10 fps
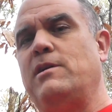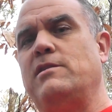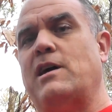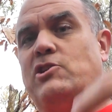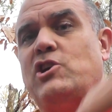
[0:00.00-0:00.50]

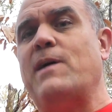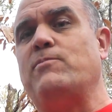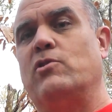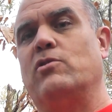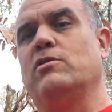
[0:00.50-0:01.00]
in that
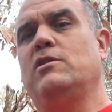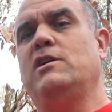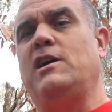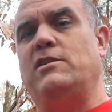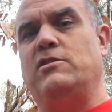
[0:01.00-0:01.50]
chapter,
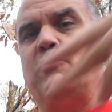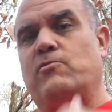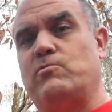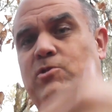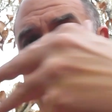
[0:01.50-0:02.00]
into the
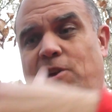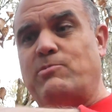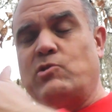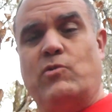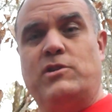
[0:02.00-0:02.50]

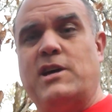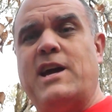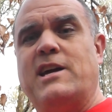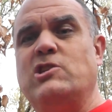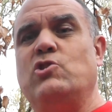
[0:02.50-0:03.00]
subsequent
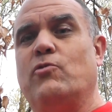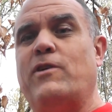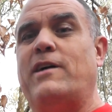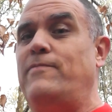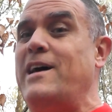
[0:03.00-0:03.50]
days, you'll
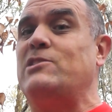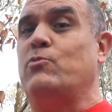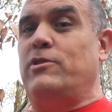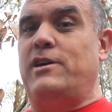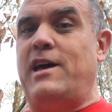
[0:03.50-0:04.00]
find that's
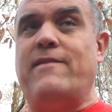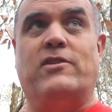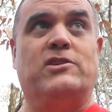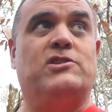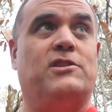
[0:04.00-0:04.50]
when the
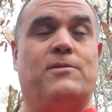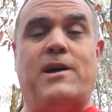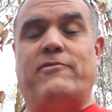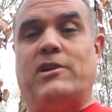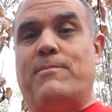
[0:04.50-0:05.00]
heavens, the
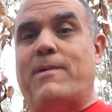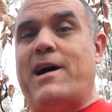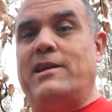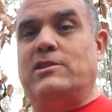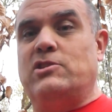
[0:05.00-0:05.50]
heavenly
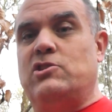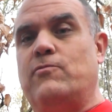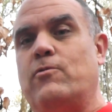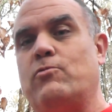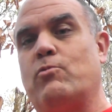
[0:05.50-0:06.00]
bodies and so
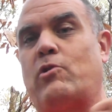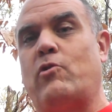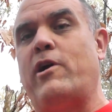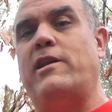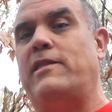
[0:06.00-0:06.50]
forth were
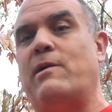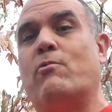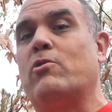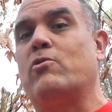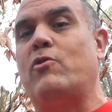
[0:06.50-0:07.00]
created. They
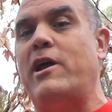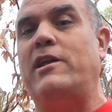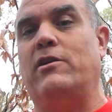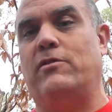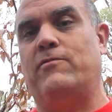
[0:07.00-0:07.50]
weren't
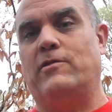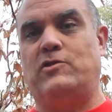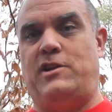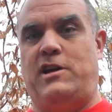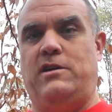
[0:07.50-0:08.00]
created on the
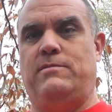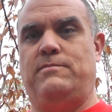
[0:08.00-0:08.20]
first day.